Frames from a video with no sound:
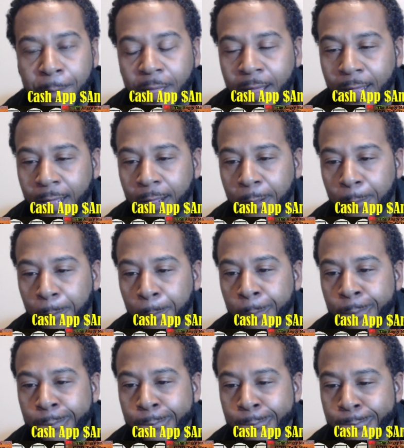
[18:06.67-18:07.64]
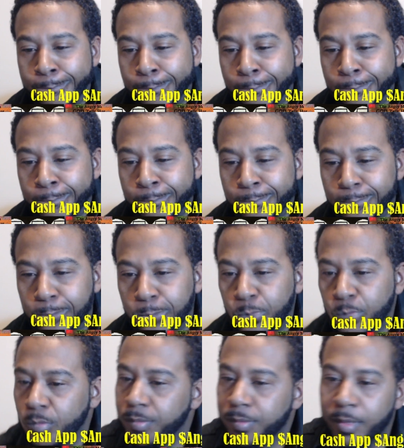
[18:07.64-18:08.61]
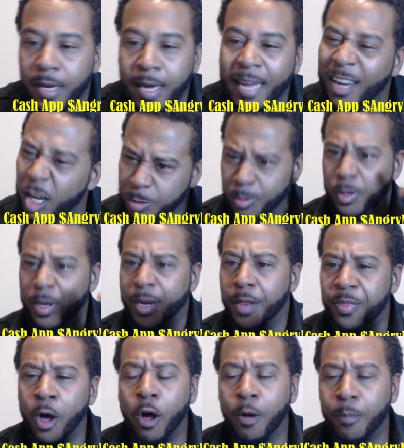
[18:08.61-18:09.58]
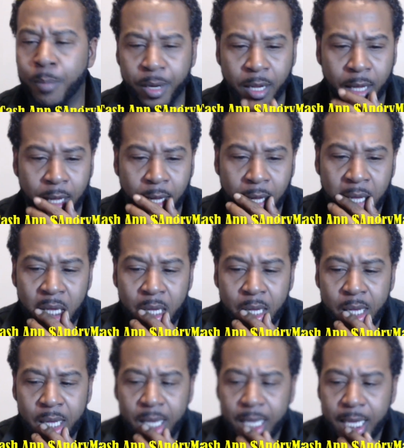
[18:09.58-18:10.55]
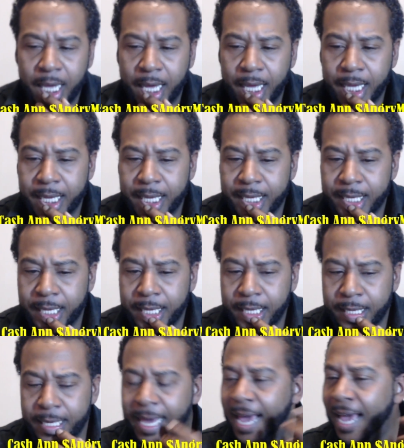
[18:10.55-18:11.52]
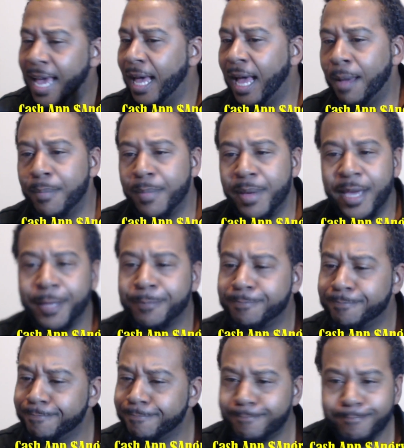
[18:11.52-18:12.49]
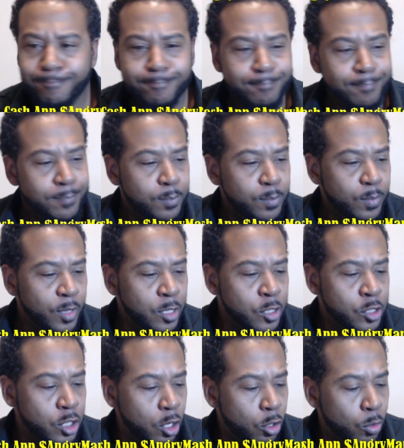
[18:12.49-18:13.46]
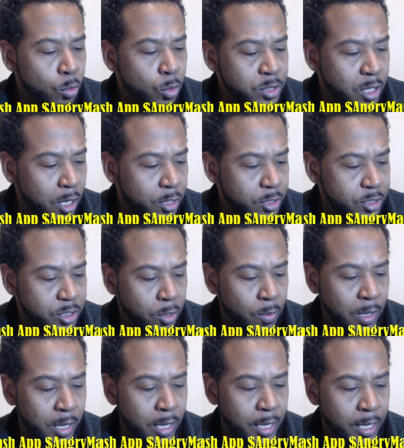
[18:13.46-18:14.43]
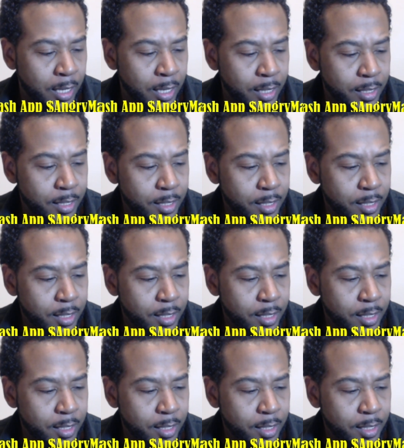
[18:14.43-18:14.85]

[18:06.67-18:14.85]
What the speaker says: I lost my train of thought, but yeah, I mean, Zoe was also